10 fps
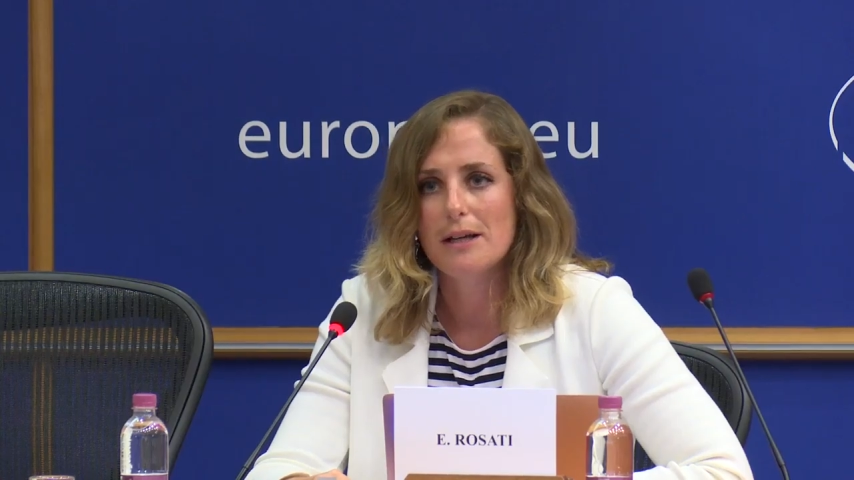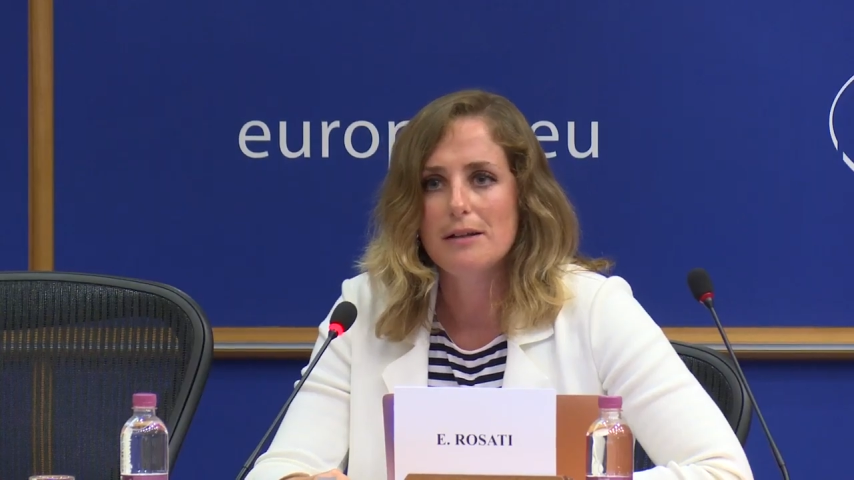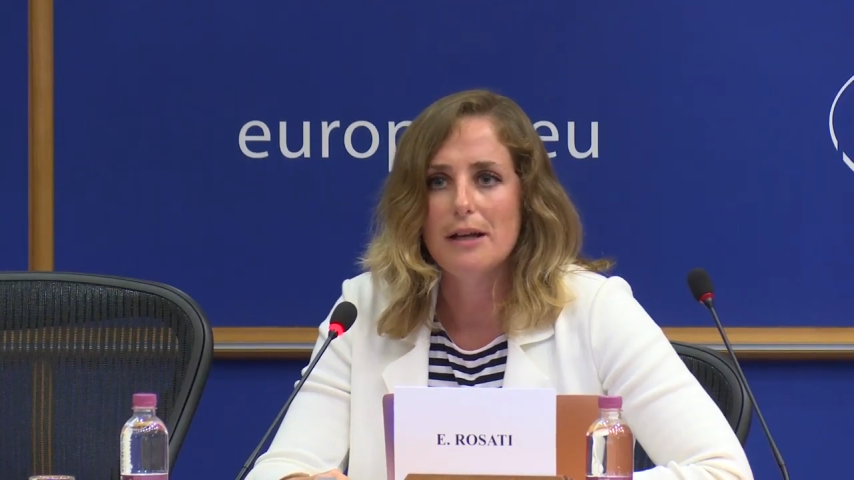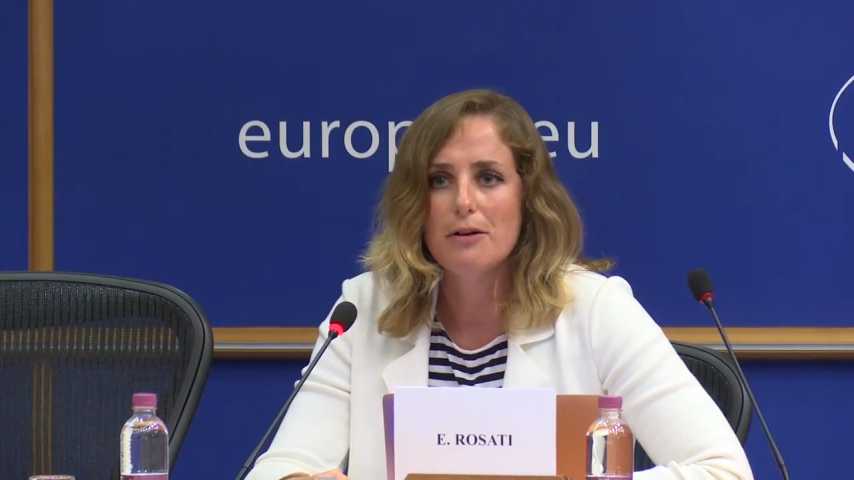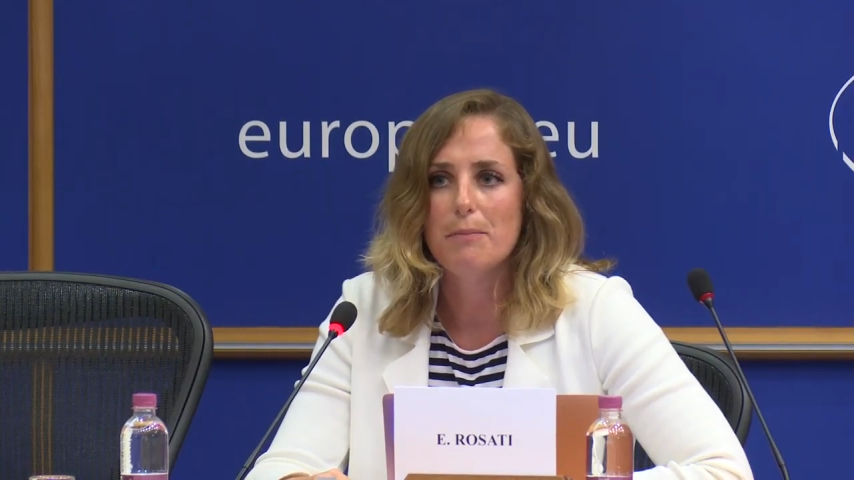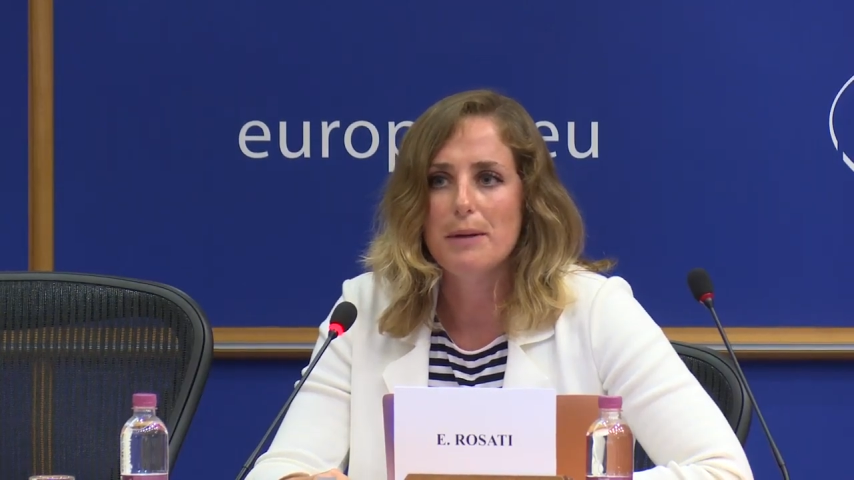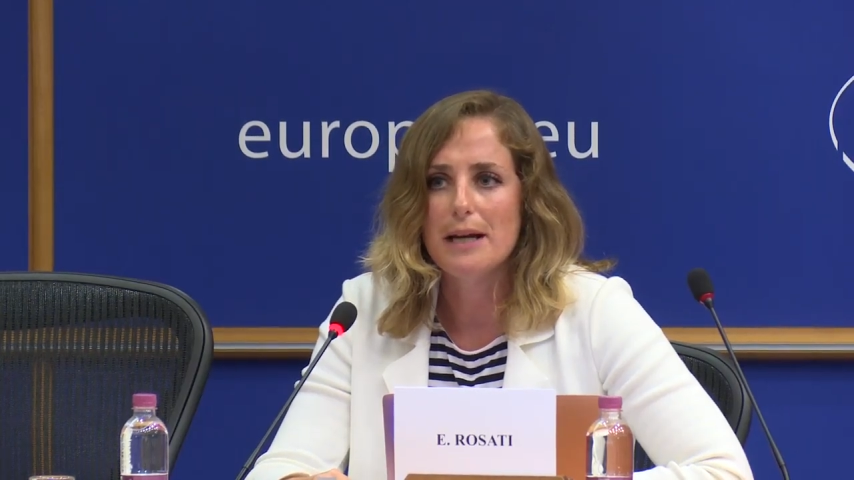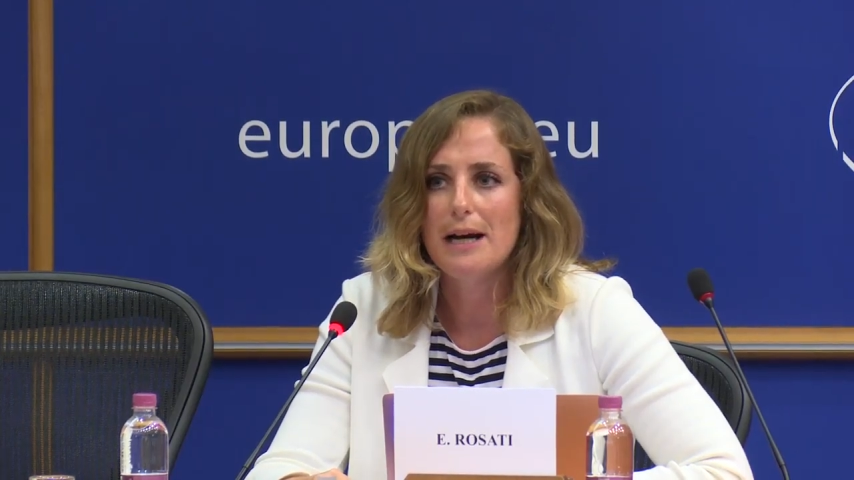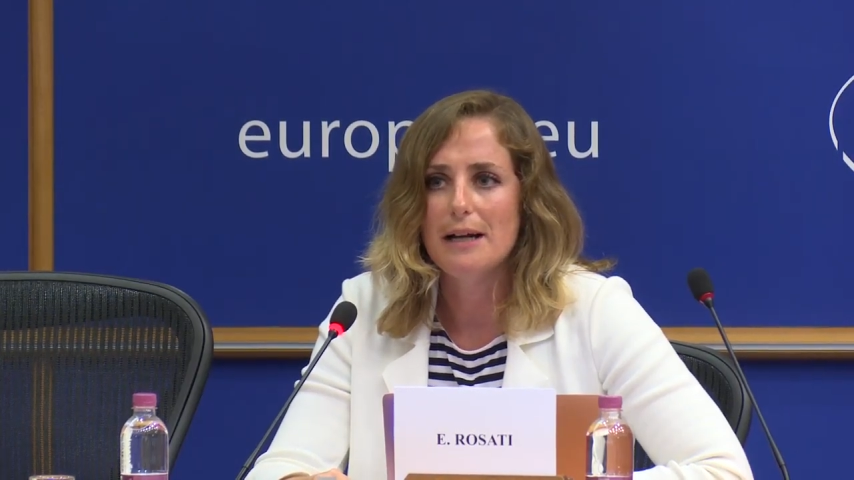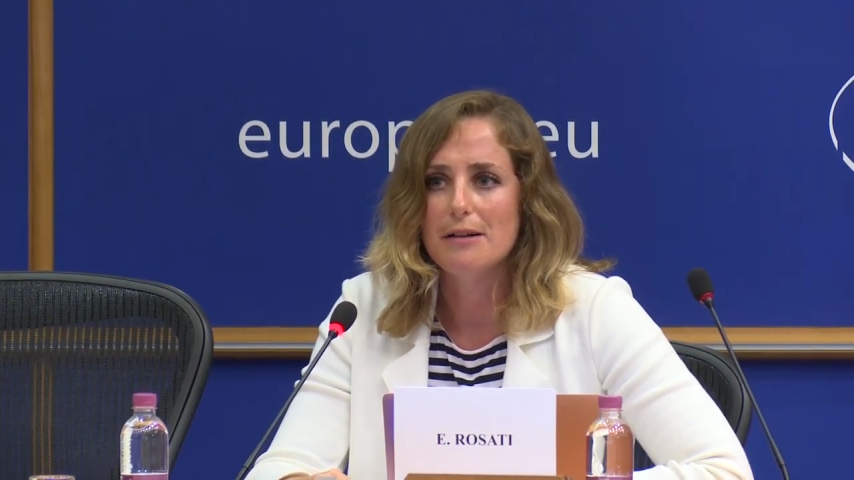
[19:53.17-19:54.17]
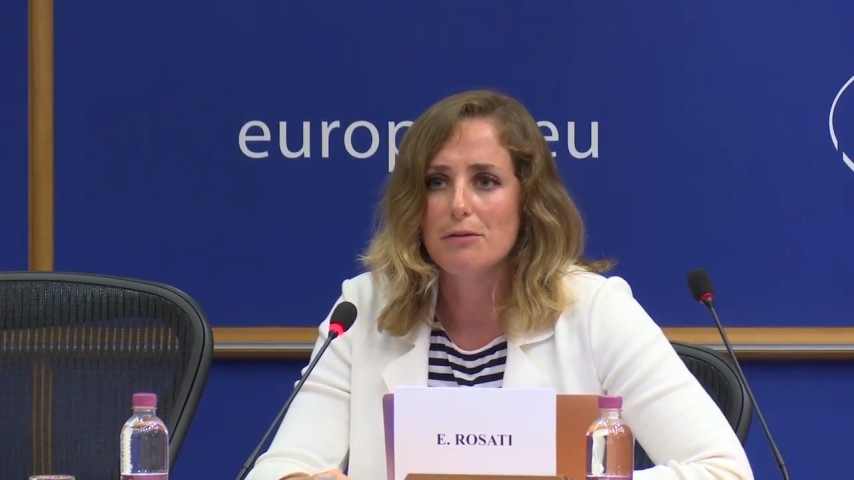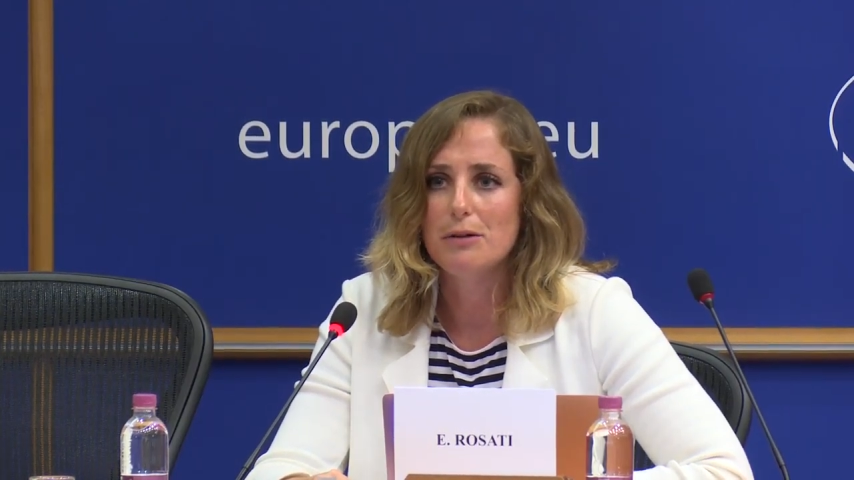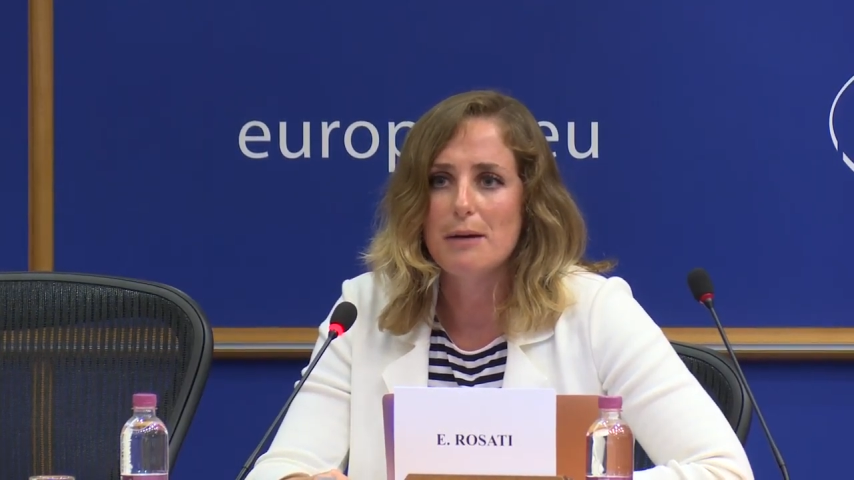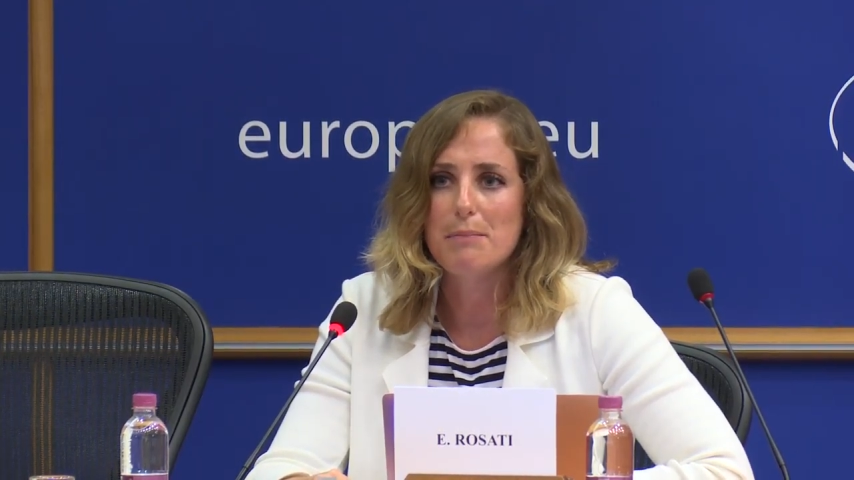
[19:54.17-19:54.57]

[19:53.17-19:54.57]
the copyright to their